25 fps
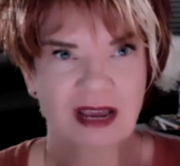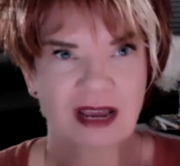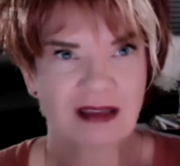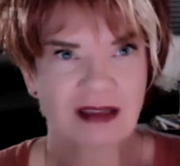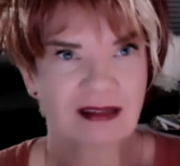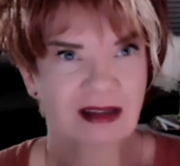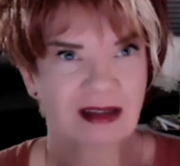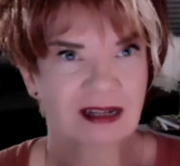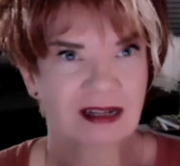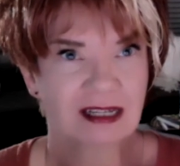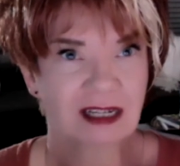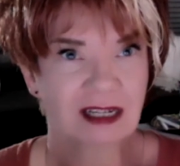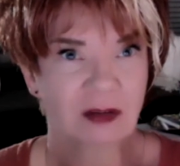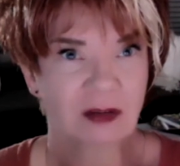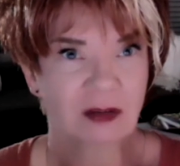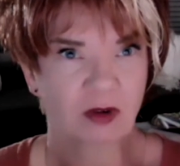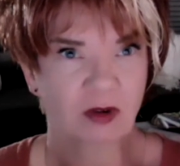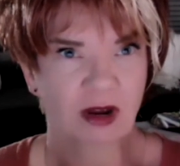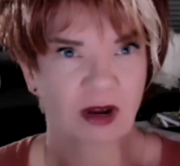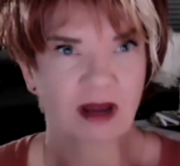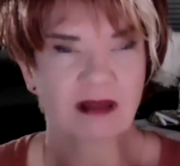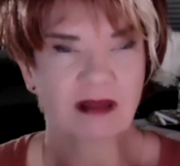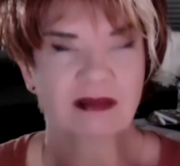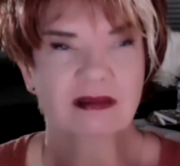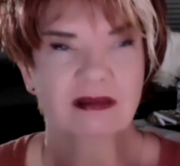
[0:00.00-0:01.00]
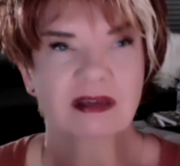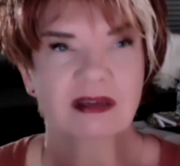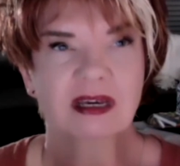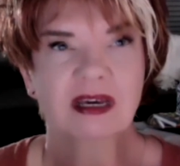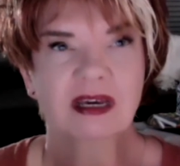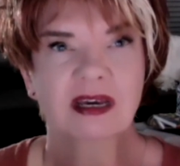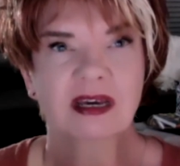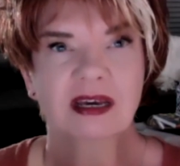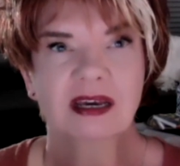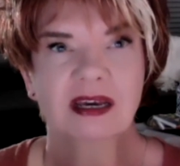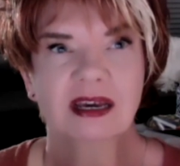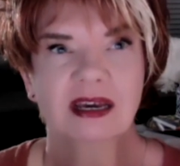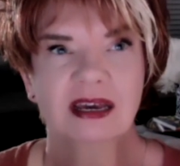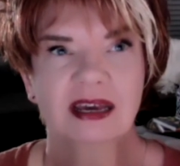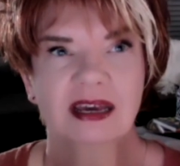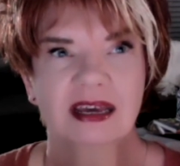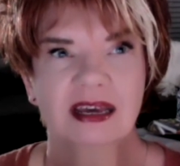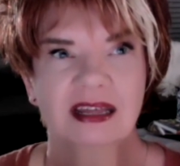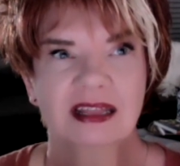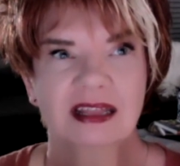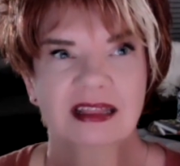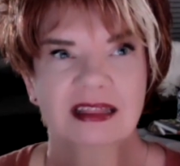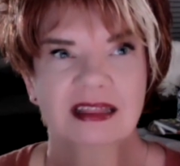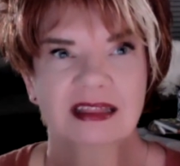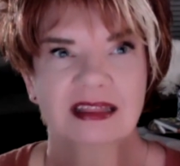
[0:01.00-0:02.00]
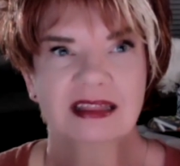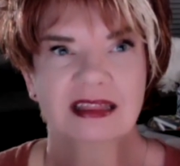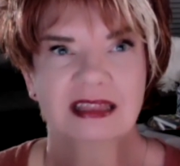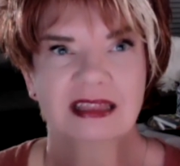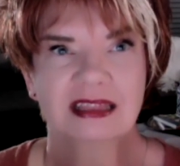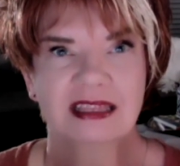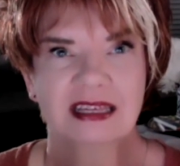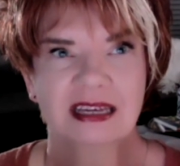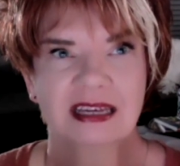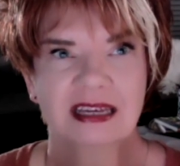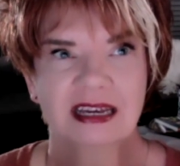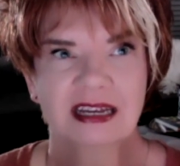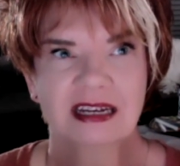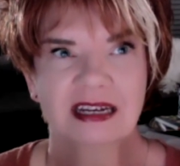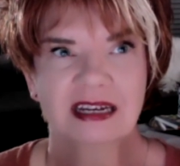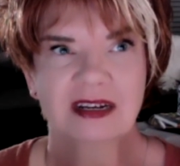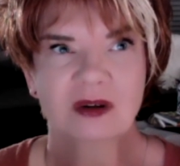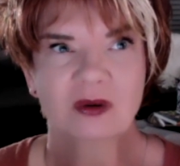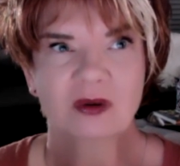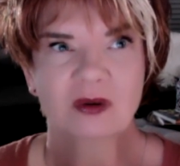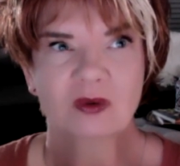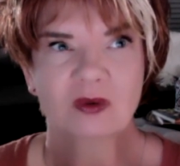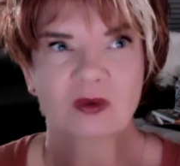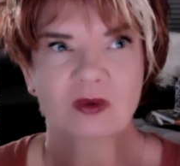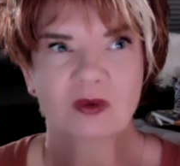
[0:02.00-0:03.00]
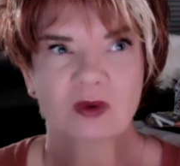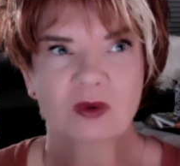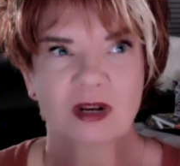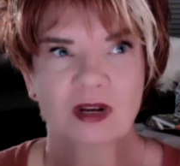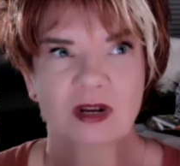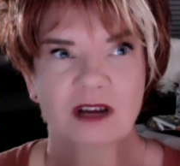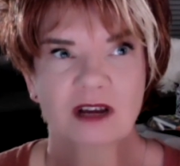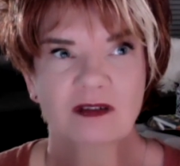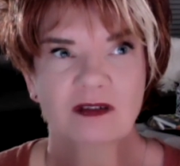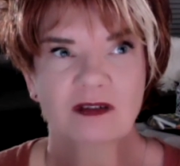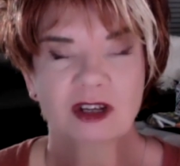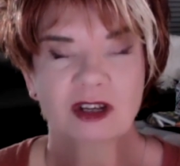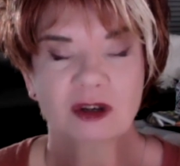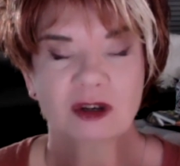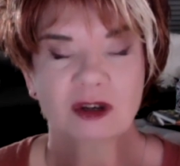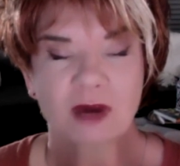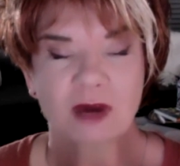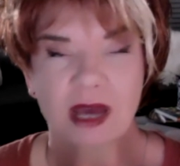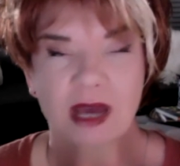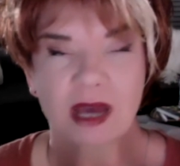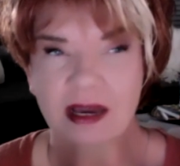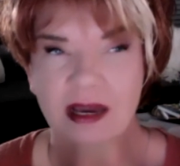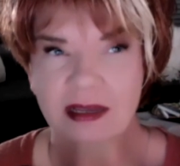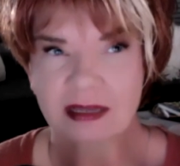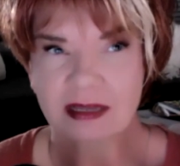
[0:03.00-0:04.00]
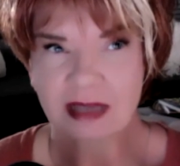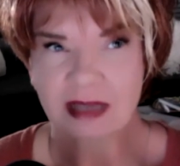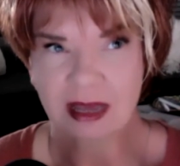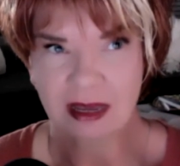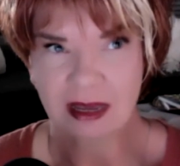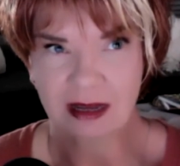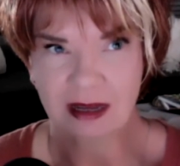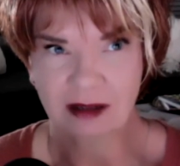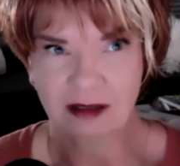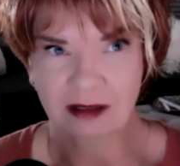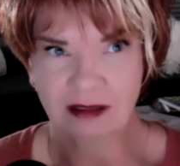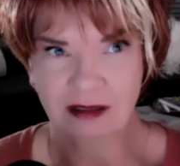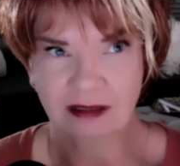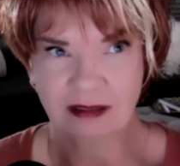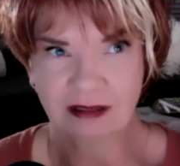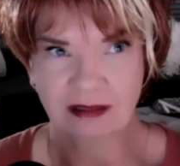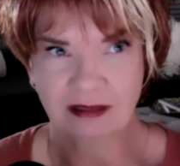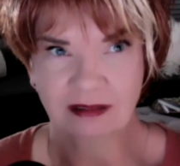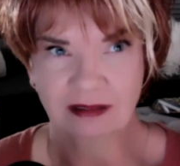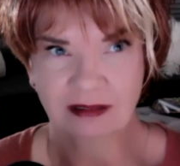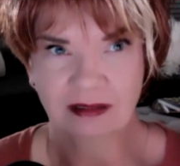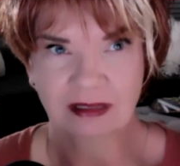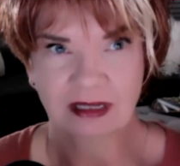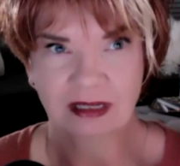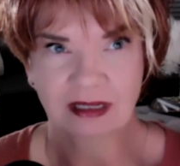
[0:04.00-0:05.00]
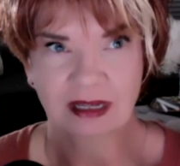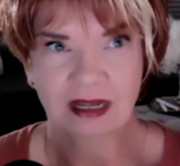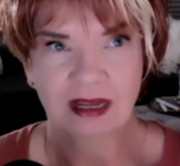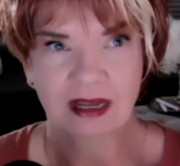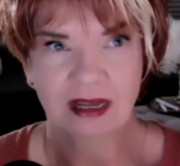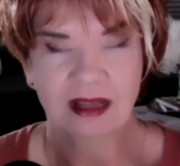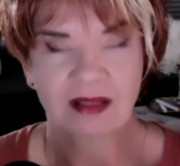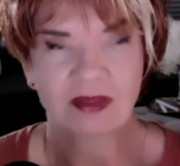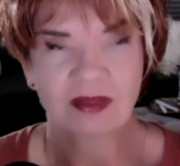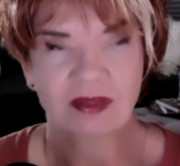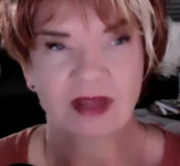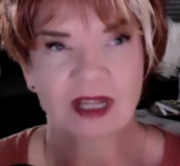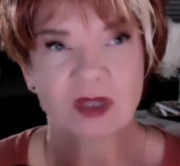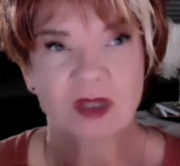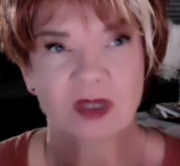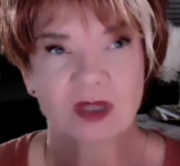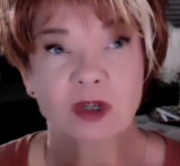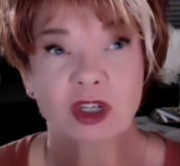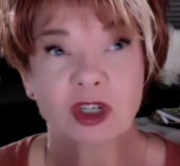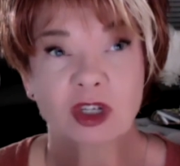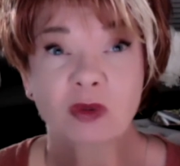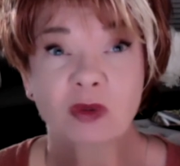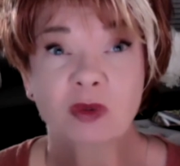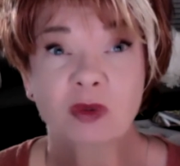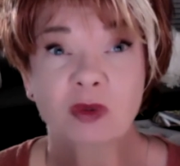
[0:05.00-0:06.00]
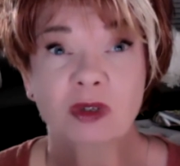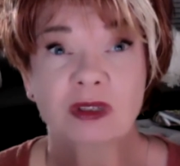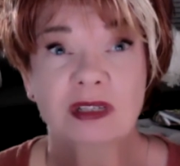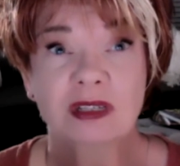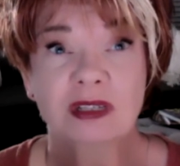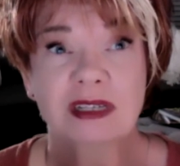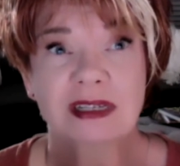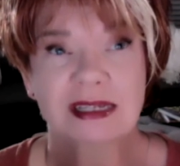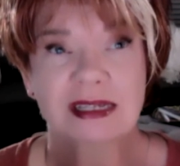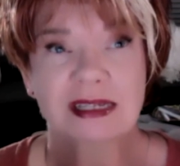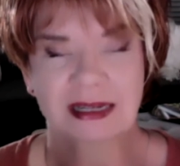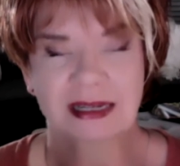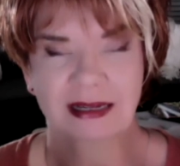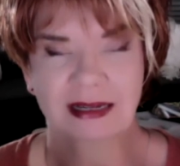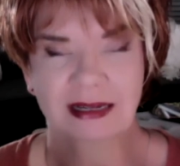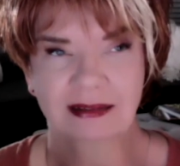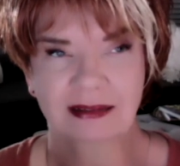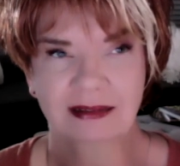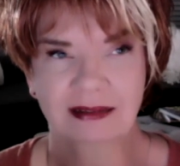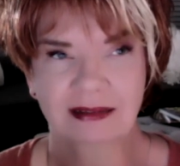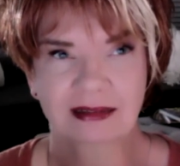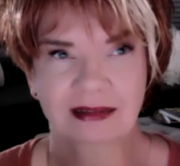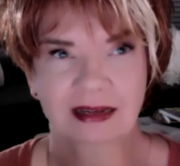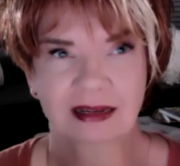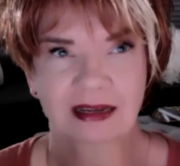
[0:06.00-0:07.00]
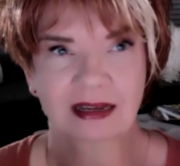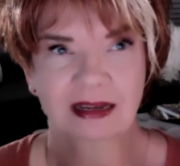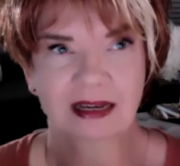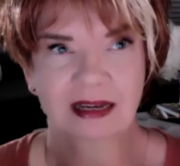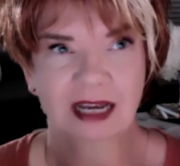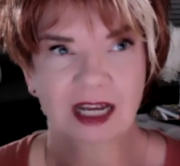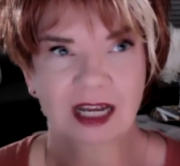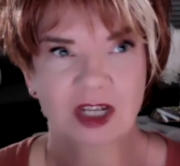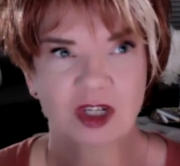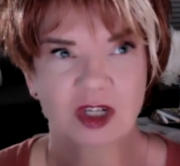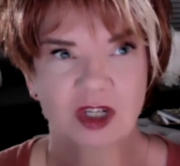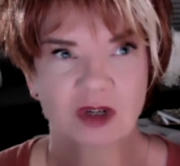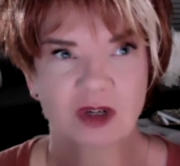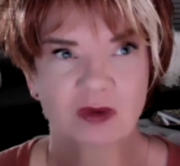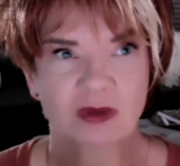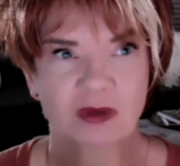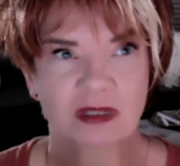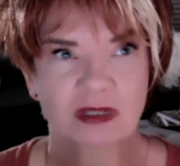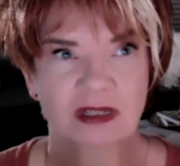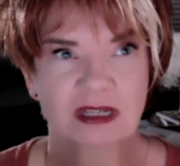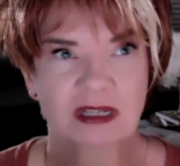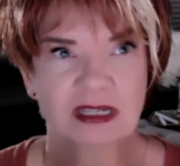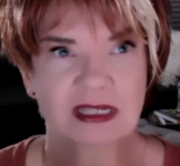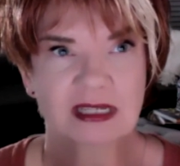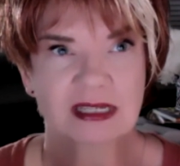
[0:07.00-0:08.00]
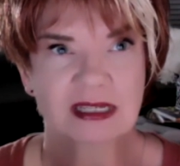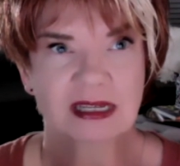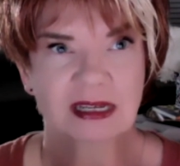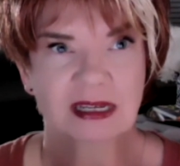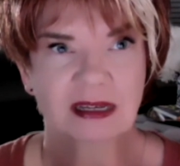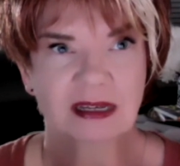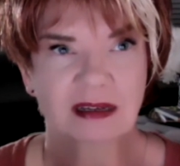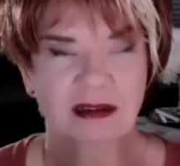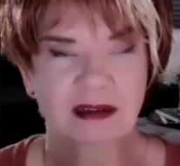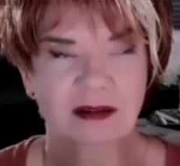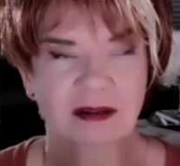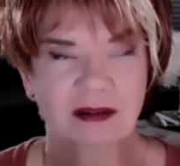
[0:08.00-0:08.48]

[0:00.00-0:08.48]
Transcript: that deep breath, then whenever you exhale, that's when you're releasing, and you're releasing